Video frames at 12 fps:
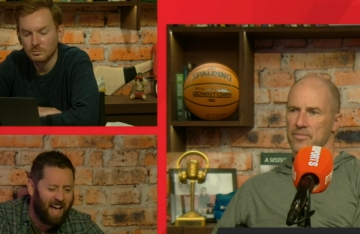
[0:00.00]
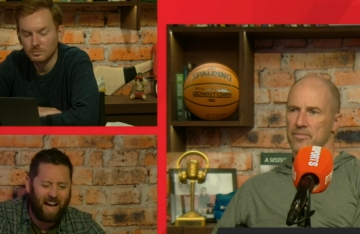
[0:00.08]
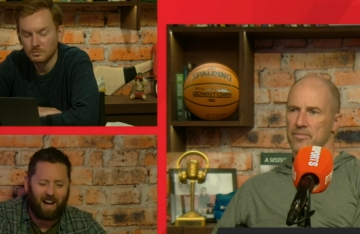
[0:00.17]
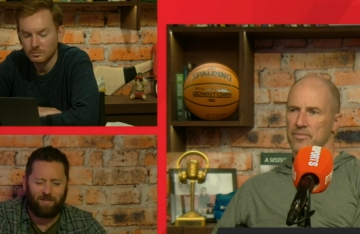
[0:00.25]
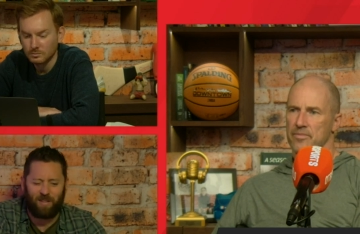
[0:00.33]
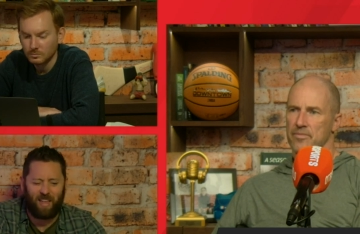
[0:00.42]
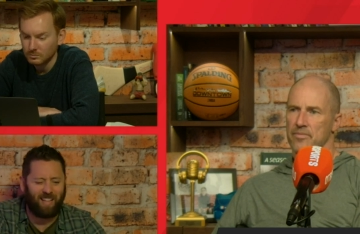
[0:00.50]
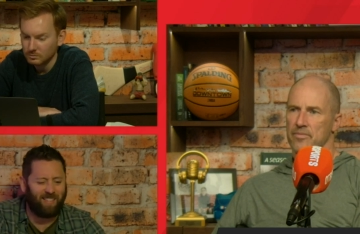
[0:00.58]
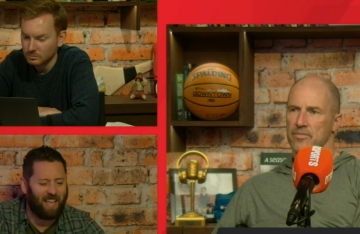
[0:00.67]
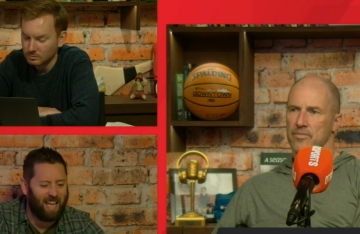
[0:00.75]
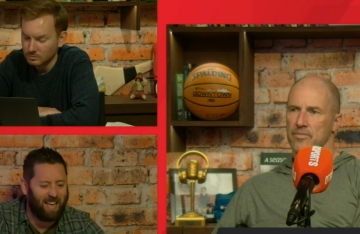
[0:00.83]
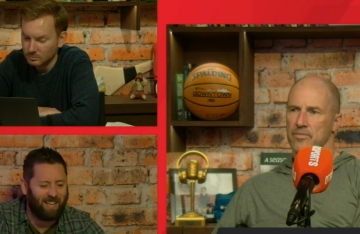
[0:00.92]
Speaker 1: After that,
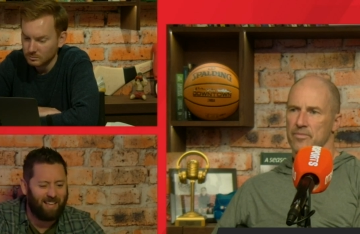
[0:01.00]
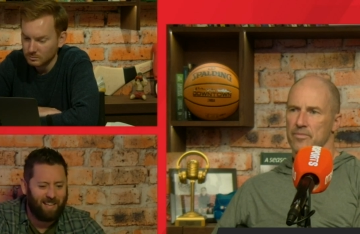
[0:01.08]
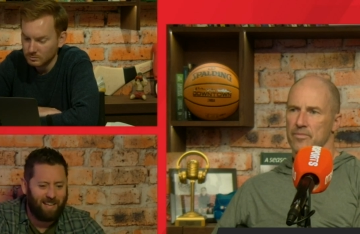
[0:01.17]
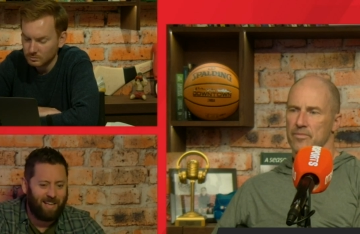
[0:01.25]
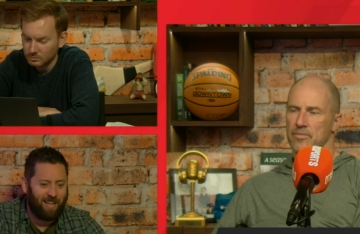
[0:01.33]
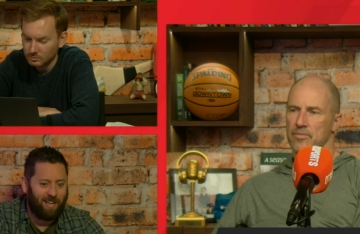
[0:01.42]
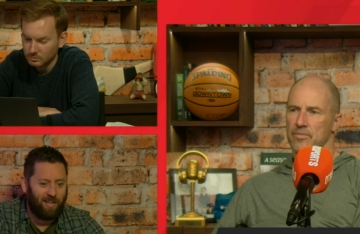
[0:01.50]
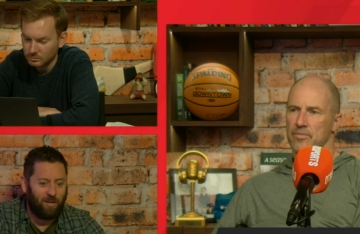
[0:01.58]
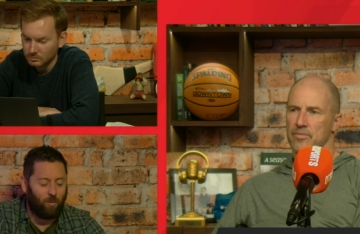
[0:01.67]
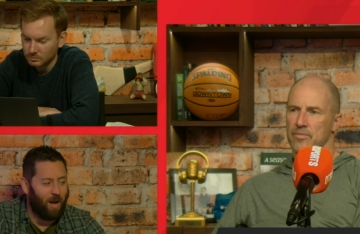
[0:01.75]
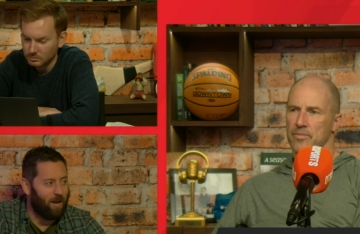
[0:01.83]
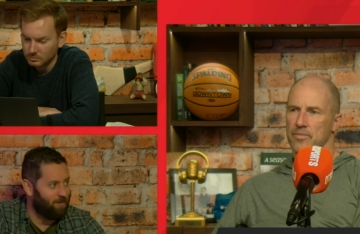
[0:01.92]
then
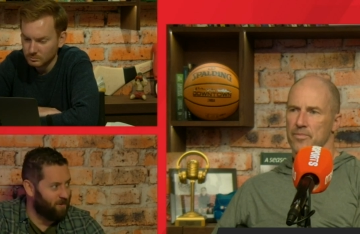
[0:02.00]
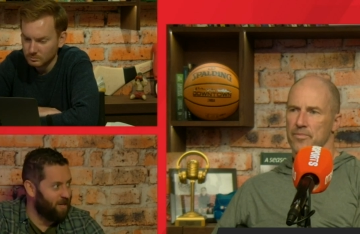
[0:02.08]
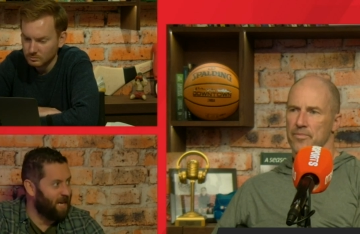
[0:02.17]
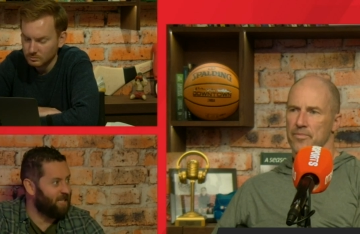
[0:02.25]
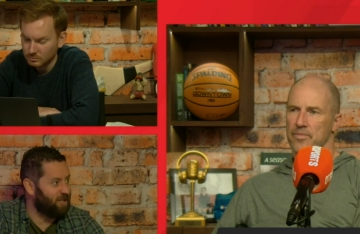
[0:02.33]
you're waiting for the next